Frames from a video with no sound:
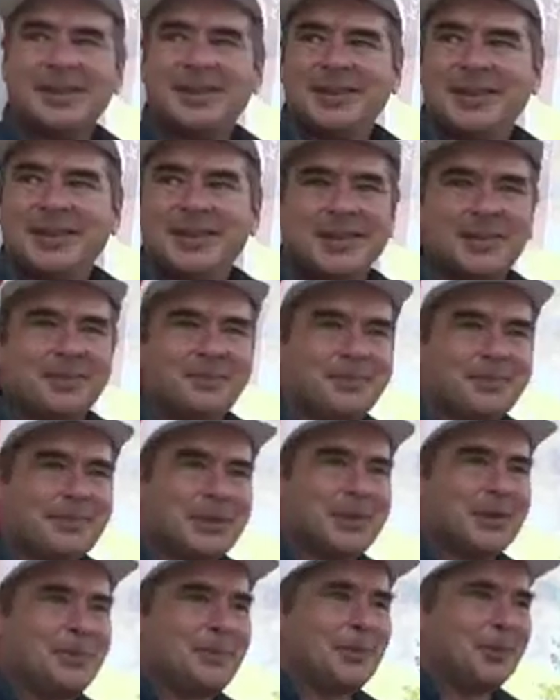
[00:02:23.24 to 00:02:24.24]
learning
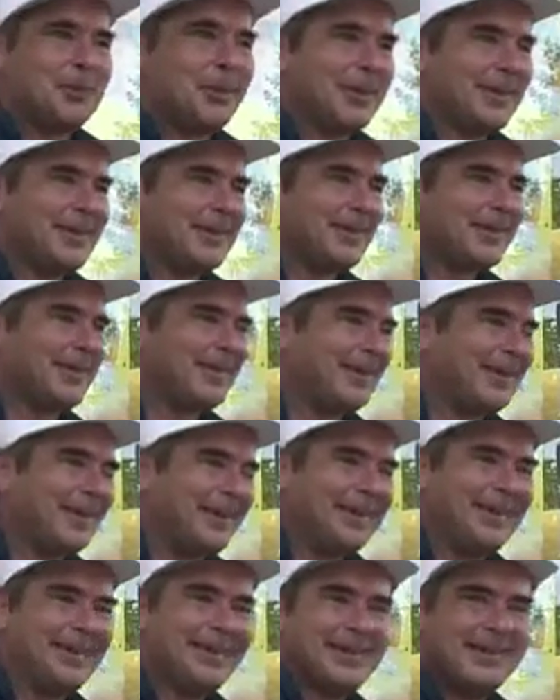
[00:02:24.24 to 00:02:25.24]
purposes
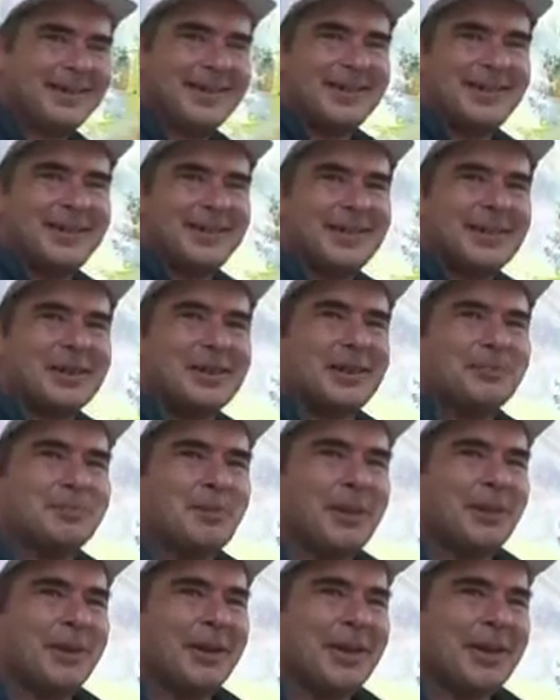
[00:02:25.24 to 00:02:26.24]
and
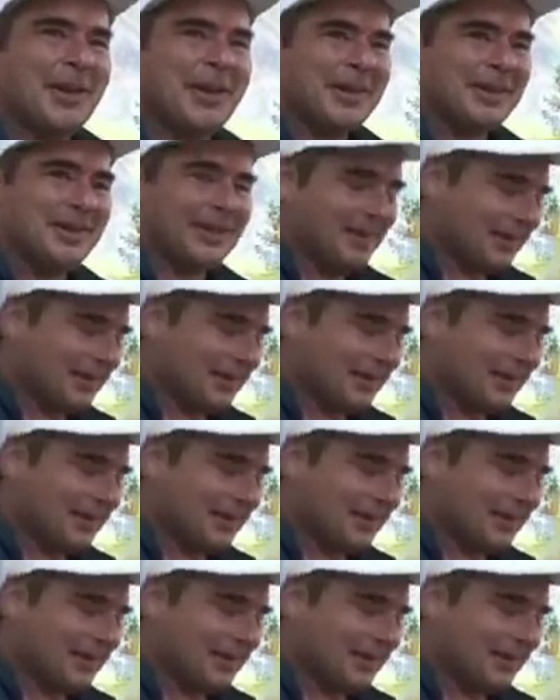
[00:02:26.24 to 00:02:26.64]
learn about